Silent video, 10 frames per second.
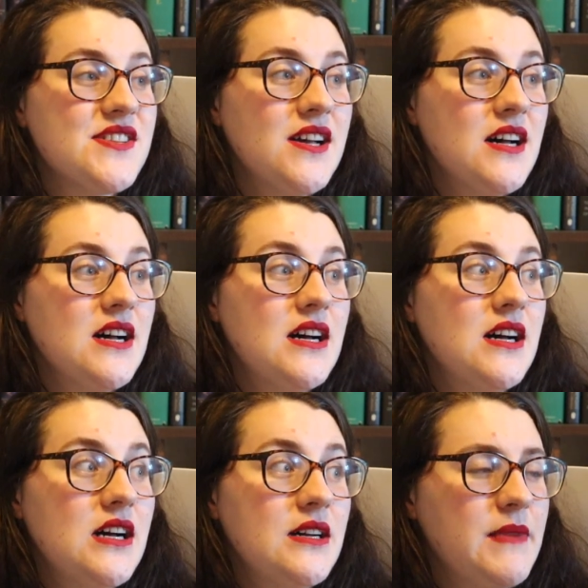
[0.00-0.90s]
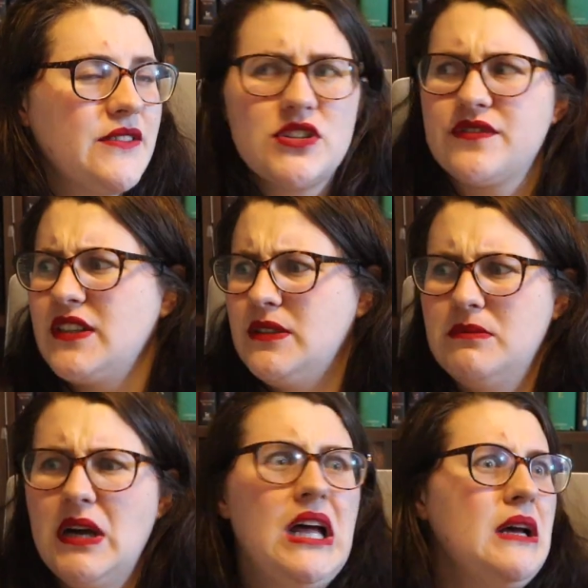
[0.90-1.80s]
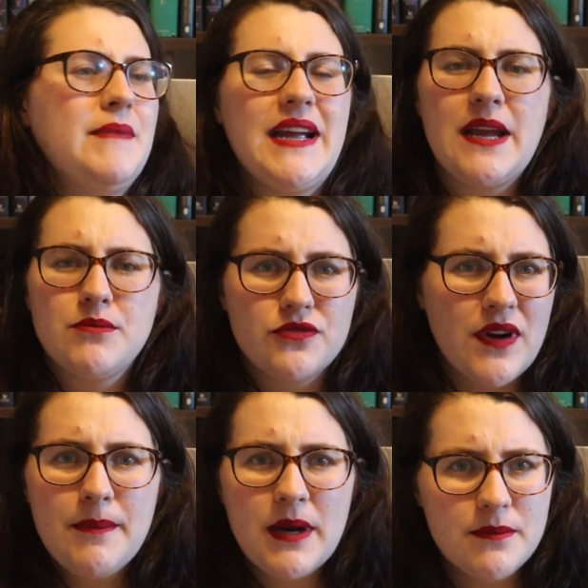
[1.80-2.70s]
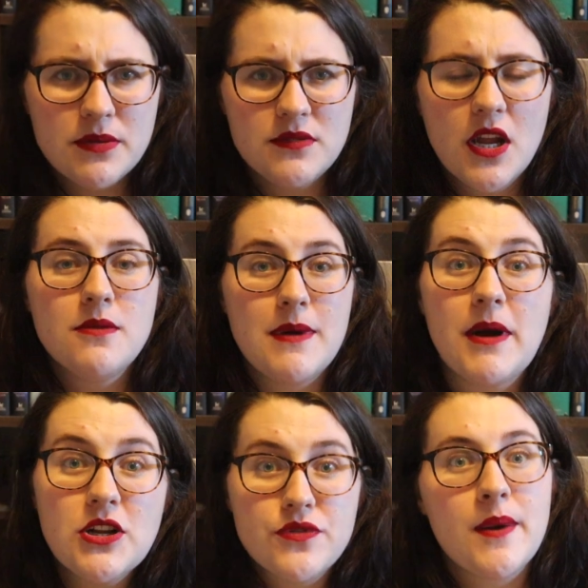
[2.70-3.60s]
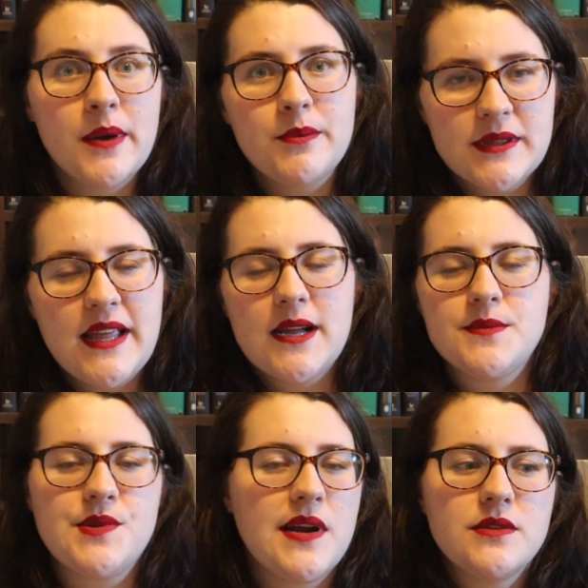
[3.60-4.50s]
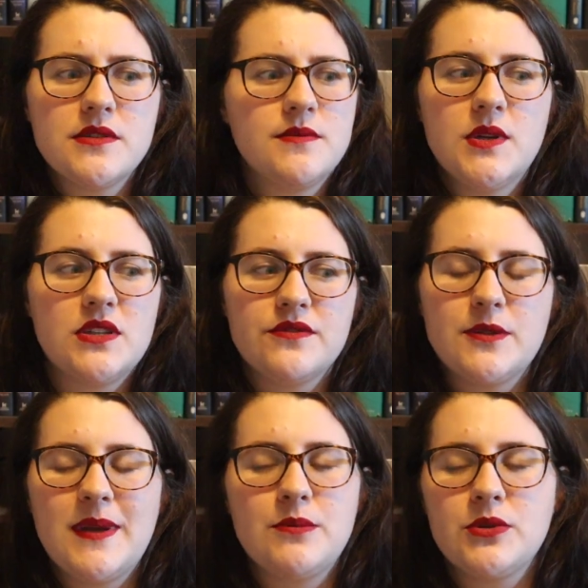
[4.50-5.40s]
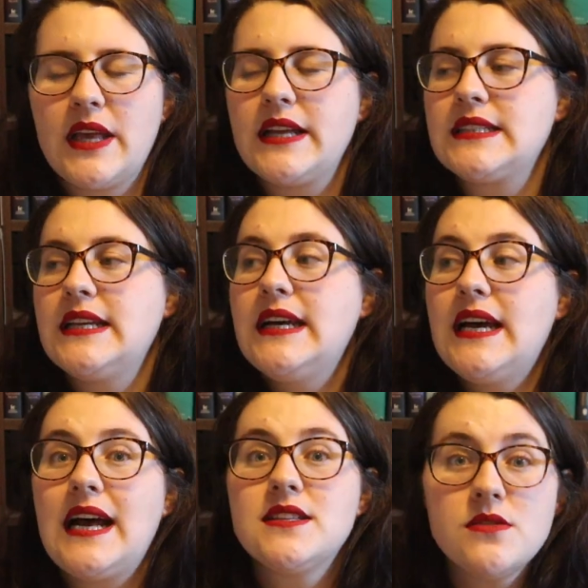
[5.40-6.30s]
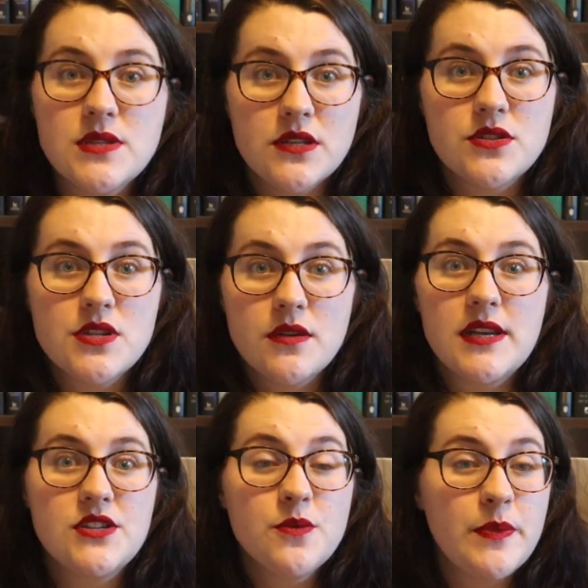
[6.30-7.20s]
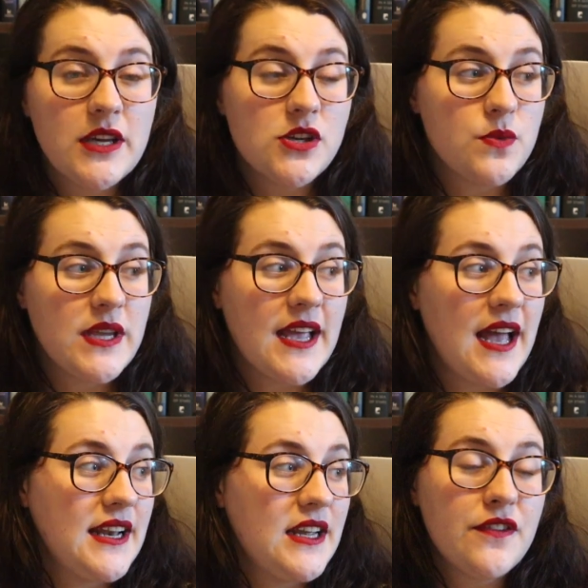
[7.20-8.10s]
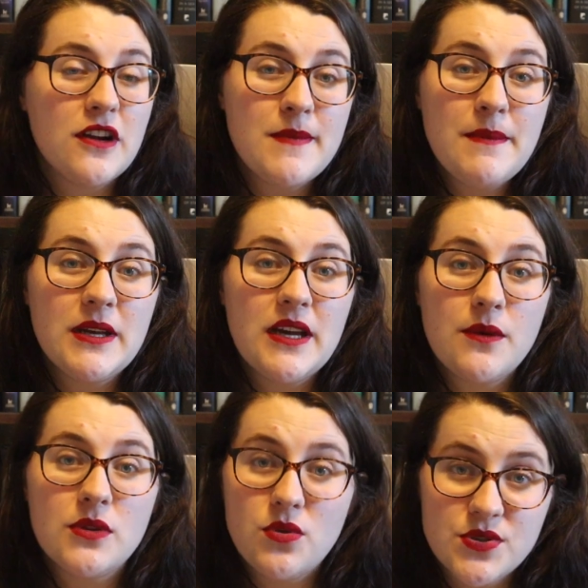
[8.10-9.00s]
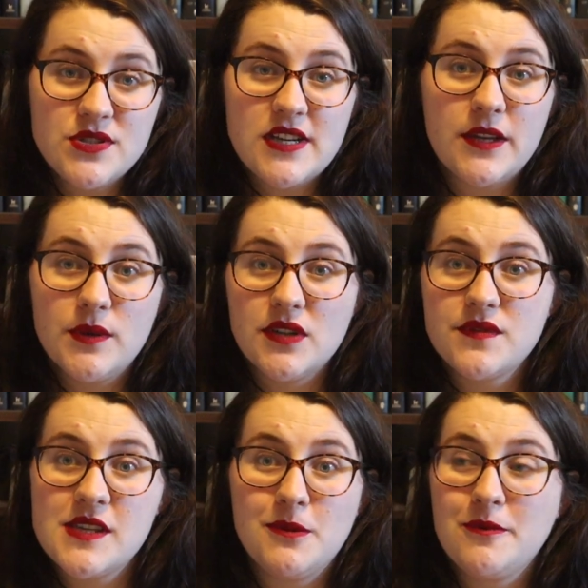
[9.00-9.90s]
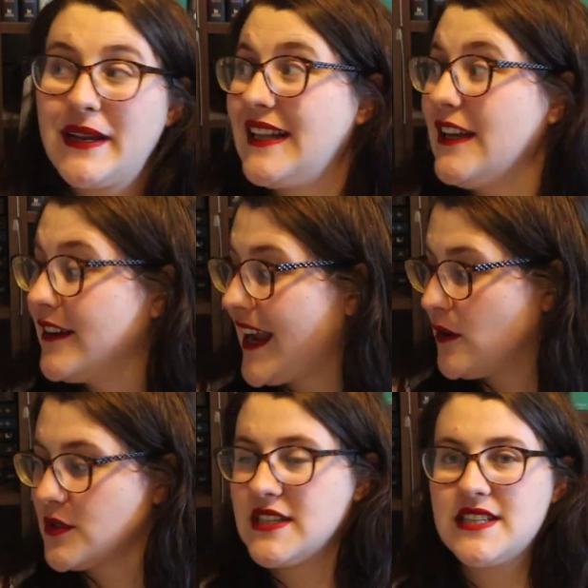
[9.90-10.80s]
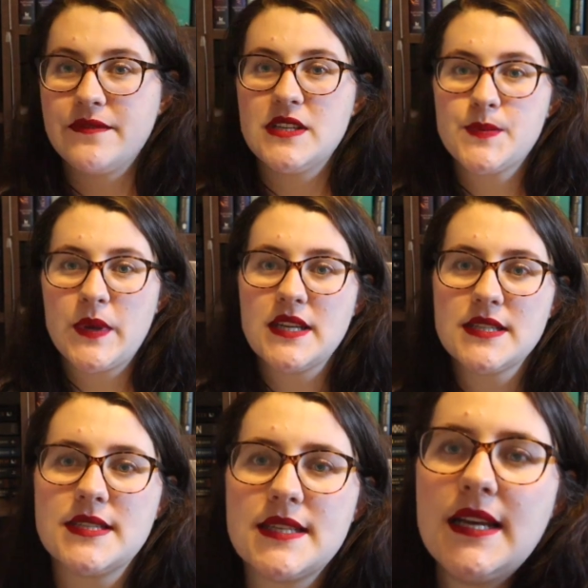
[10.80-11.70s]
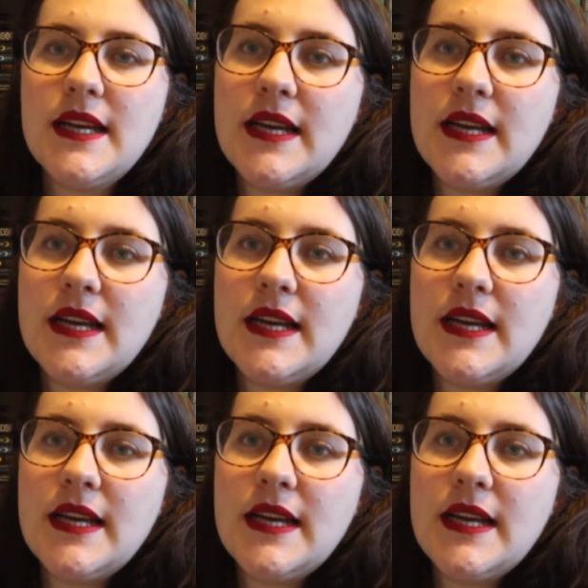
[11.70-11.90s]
I've gotta film my April wrap-up. No, my March wrap-up when that comes around. Not gonna film April yet. And so such. So it should be a good week. And if I remember, I will also take you along for some of my clearing out endeavours because